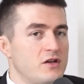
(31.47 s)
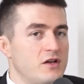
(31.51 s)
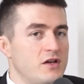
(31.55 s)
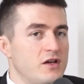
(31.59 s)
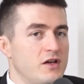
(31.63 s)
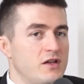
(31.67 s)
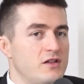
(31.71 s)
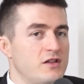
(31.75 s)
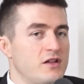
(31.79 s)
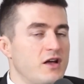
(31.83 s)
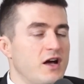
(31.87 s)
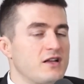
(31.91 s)

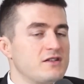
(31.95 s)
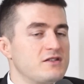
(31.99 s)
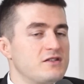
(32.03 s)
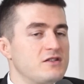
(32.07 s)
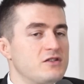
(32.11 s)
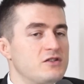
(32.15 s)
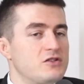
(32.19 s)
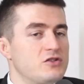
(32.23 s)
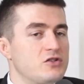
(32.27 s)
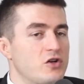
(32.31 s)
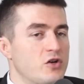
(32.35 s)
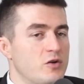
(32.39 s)
In
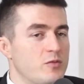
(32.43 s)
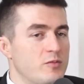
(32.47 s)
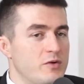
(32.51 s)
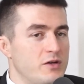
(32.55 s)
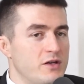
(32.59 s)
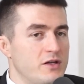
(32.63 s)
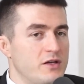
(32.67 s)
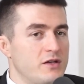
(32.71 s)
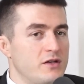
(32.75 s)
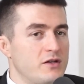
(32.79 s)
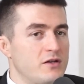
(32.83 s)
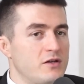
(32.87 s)
Nazi
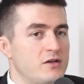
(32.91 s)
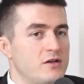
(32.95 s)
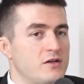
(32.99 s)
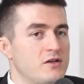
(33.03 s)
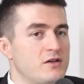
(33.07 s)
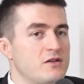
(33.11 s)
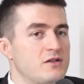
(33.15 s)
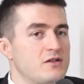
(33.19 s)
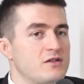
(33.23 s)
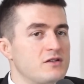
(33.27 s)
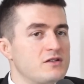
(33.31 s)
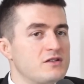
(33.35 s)
Germany,
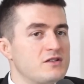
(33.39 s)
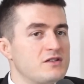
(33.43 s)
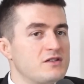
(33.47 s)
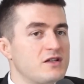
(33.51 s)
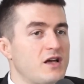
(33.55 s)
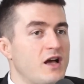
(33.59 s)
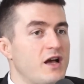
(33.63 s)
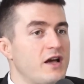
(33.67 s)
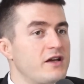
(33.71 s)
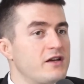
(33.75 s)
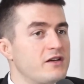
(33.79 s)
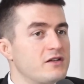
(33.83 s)

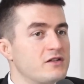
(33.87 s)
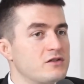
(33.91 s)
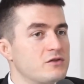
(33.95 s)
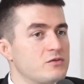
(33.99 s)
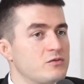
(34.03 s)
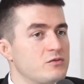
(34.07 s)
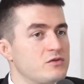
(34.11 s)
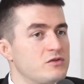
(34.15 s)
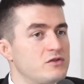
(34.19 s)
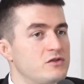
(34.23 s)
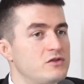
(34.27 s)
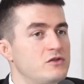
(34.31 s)
science
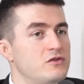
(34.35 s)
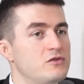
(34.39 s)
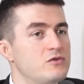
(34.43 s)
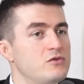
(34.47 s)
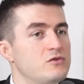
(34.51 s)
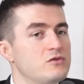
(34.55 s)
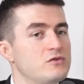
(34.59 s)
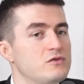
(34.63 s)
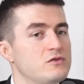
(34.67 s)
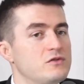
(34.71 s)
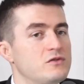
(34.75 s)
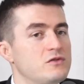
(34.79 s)
was
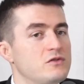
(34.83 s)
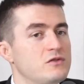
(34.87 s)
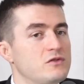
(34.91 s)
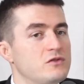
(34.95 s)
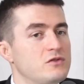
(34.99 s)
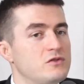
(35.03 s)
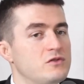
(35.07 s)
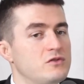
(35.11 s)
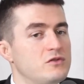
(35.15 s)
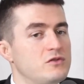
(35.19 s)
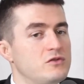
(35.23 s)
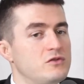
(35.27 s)
used
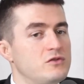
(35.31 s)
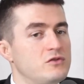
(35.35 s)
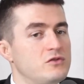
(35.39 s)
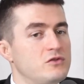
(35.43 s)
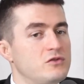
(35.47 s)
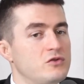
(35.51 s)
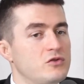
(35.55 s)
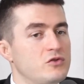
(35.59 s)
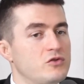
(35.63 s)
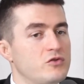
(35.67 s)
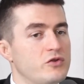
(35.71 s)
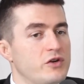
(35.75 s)

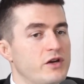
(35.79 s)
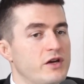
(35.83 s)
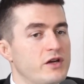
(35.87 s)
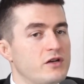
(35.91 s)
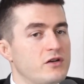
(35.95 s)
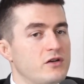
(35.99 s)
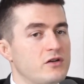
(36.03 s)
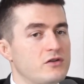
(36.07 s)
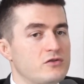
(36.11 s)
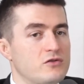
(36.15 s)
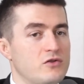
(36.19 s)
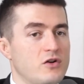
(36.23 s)
to create
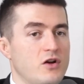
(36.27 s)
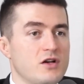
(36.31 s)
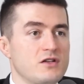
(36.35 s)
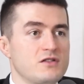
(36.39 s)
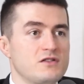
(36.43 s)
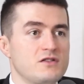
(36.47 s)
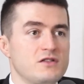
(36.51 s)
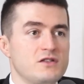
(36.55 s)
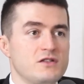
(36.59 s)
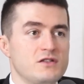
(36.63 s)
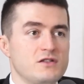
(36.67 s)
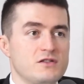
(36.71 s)

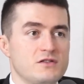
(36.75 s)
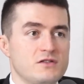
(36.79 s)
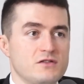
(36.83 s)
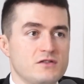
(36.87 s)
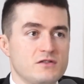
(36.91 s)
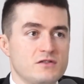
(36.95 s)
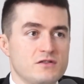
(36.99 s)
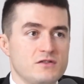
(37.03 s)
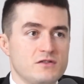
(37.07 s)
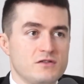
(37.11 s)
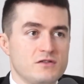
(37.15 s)
atrocities.